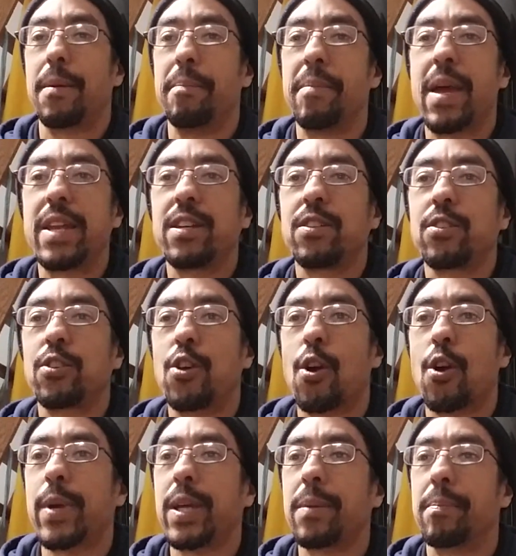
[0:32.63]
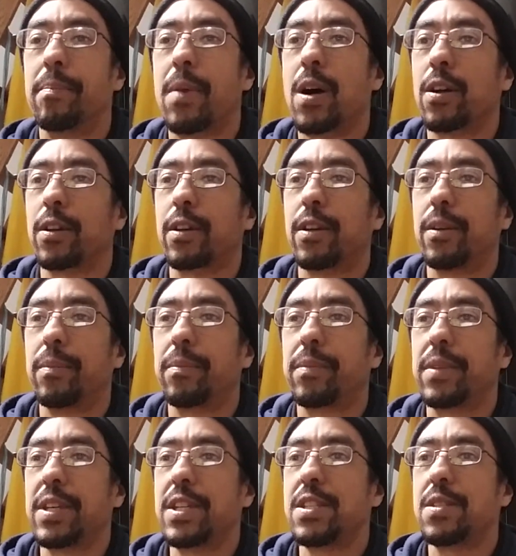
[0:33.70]
Men going monk.
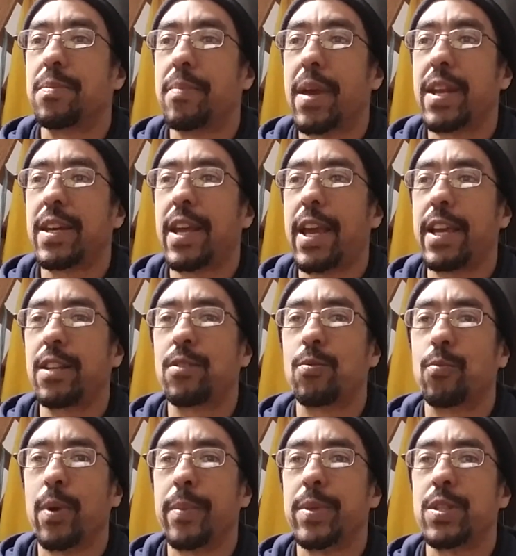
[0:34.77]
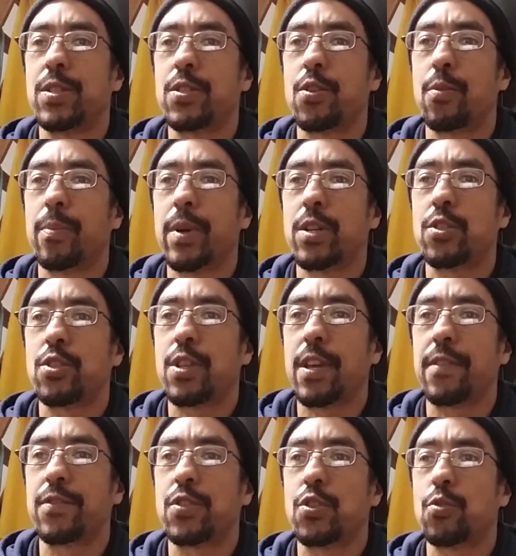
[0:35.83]
These men hate women so much
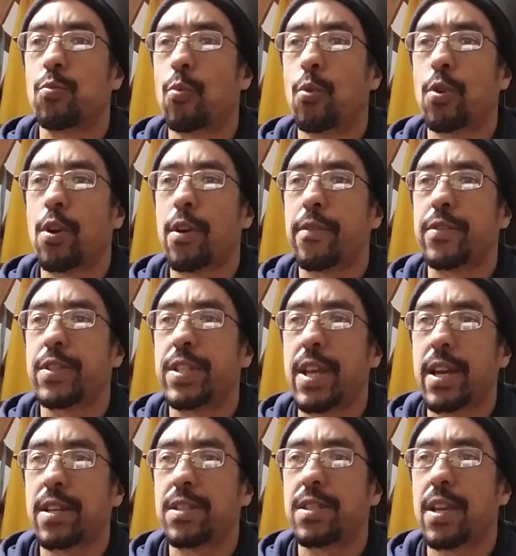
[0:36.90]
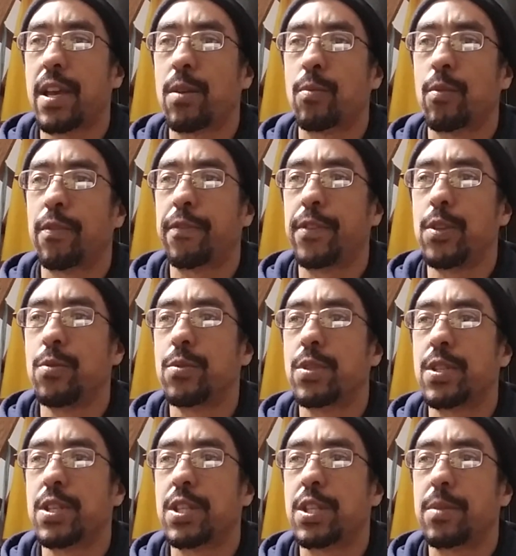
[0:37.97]
they've sworn off sex and refuse
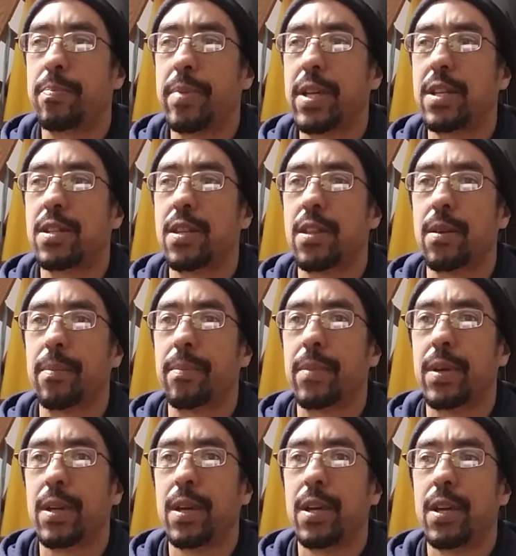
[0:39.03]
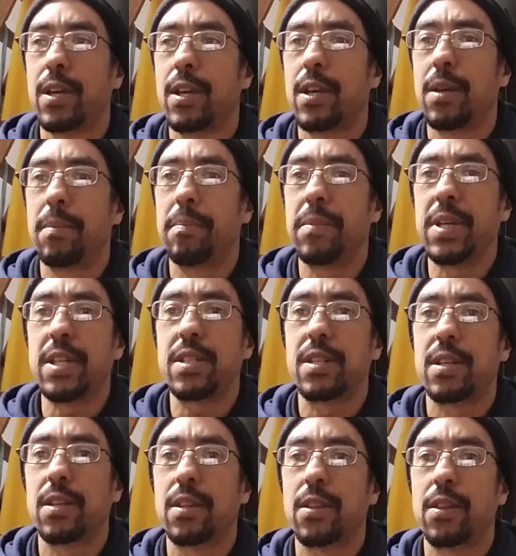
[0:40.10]
to speak to them. Meet
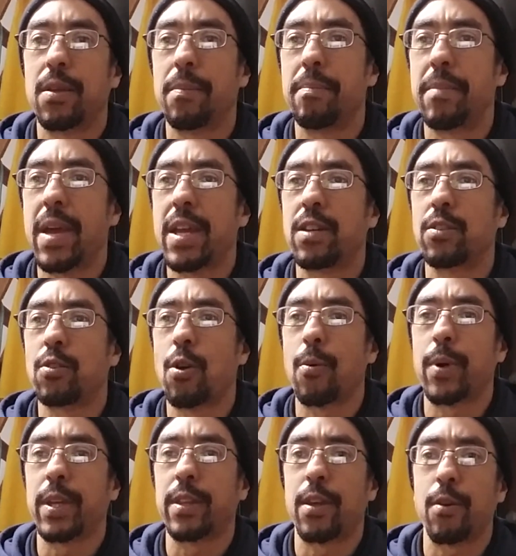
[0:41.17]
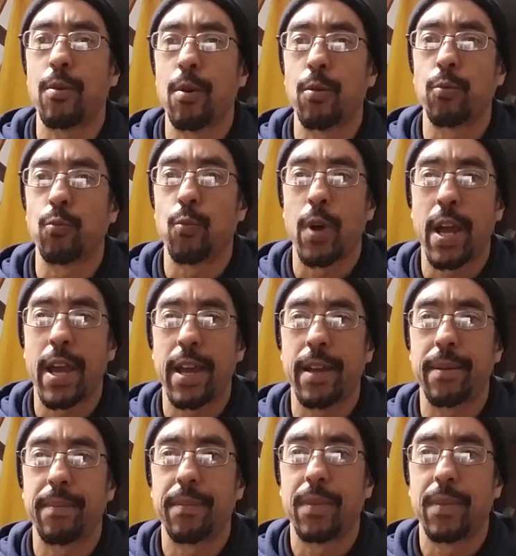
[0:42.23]
the men going their own way.